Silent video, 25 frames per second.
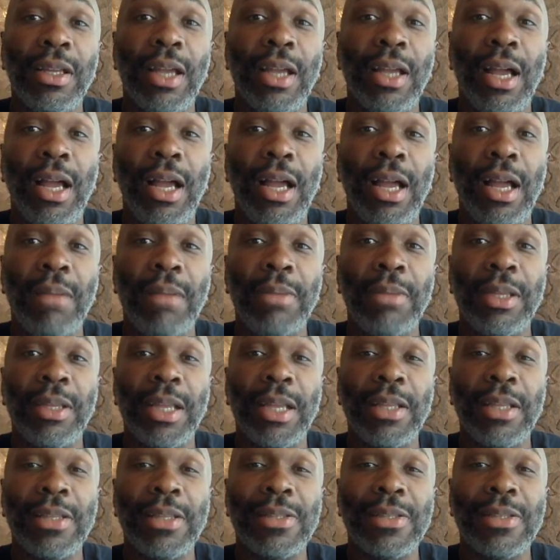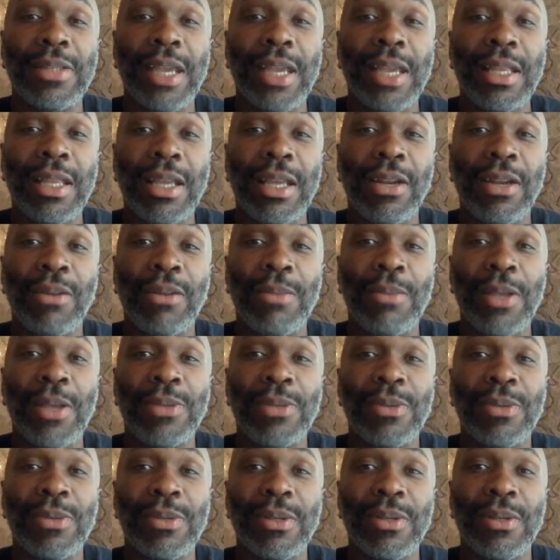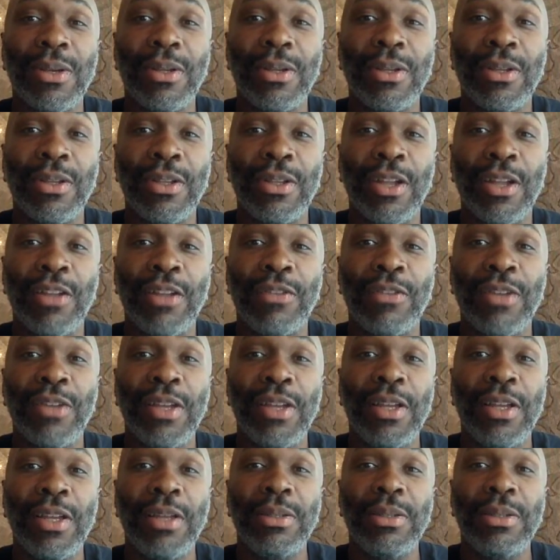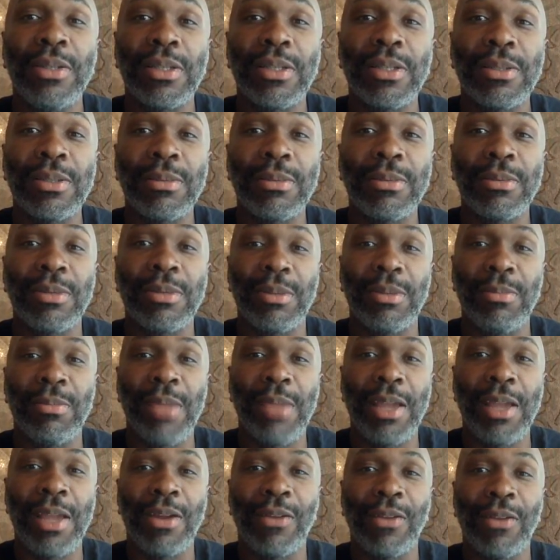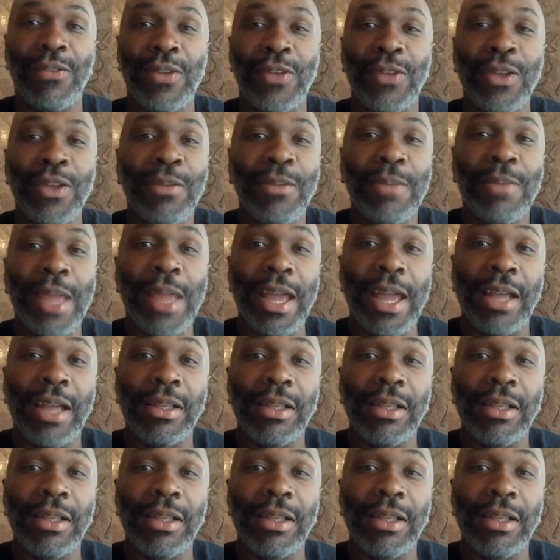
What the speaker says: And I didn't say that her best wasn't good enough just to make her feel bad.